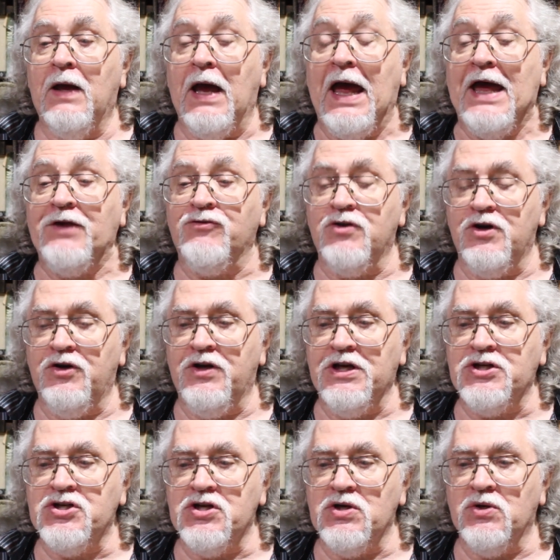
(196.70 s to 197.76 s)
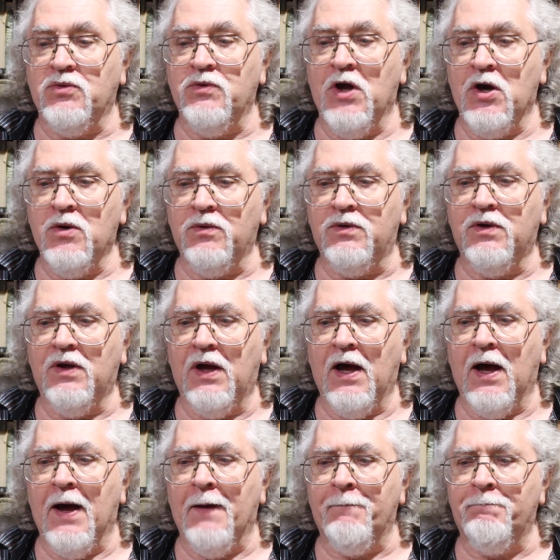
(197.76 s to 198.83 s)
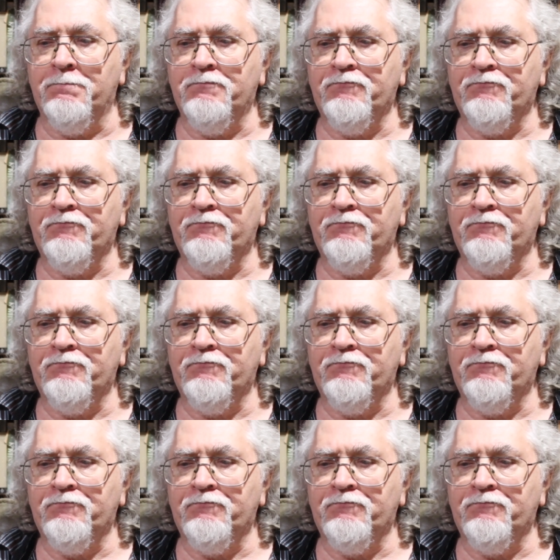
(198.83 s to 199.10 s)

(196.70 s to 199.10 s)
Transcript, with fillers: as an additional note, um,